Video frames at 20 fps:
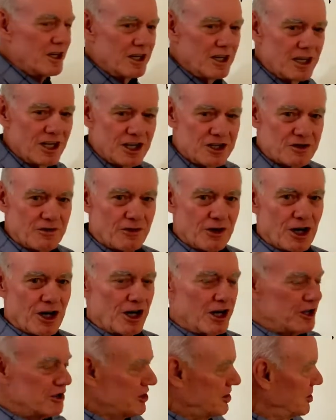as far
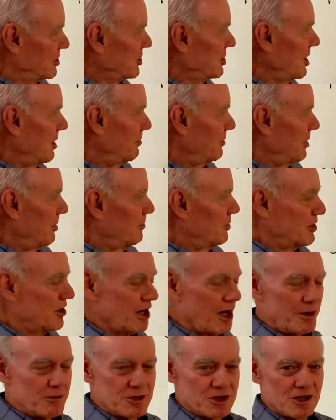as the same number
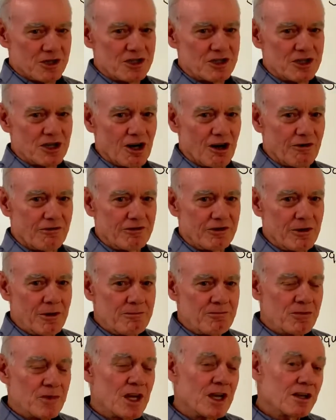times itself.
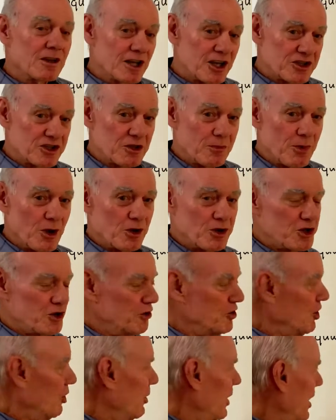Let's suppose you
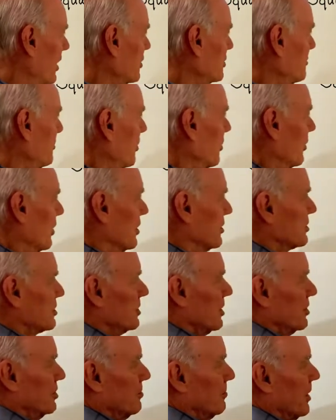know exponents.
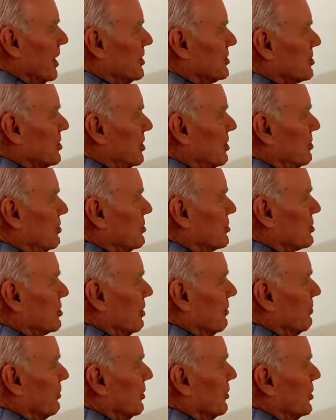Then you might say to
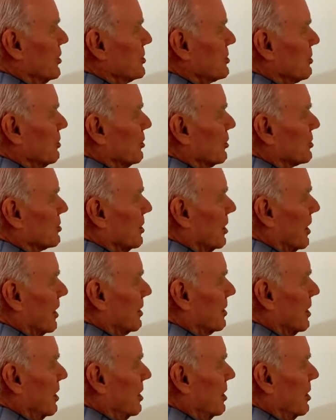yourself, well, this looks
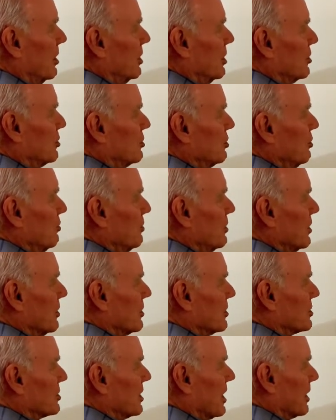like 2 to
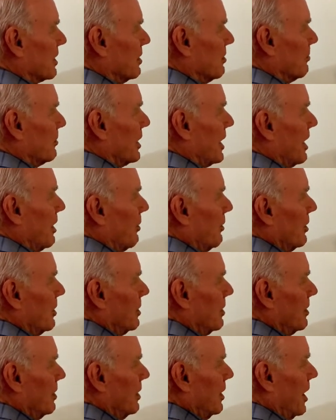the second power,
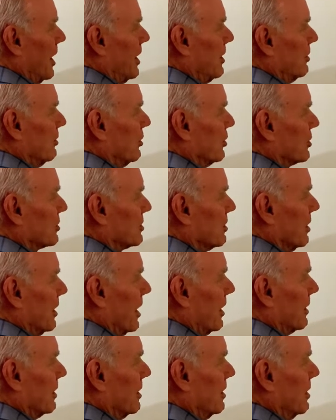9 looks
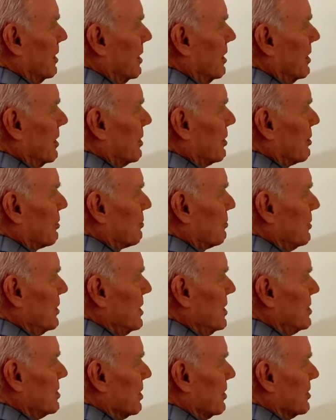like
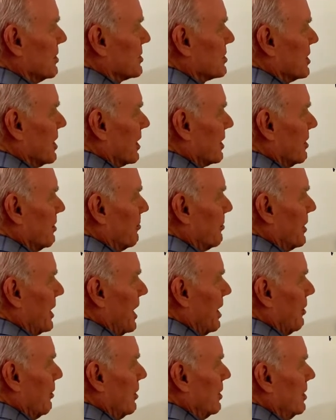3 to the second
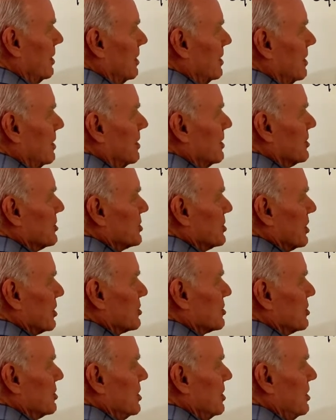power,
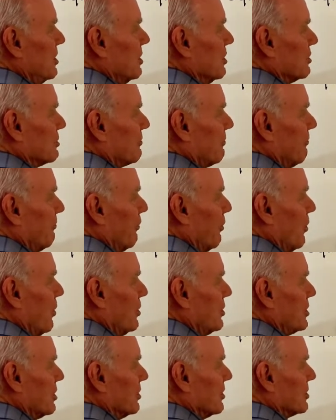16 is 4
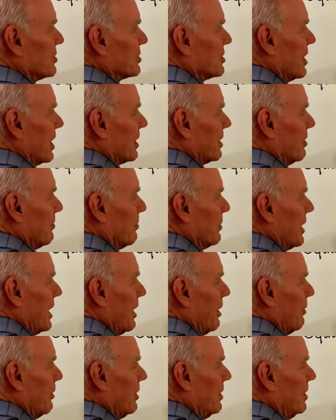to the second
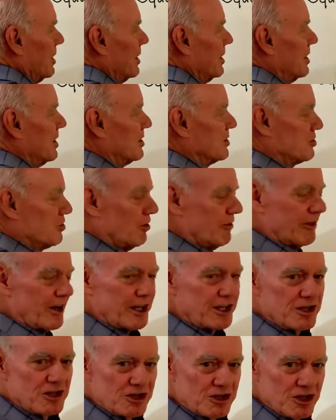power. So if I
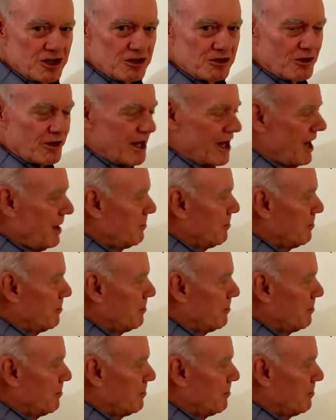continue that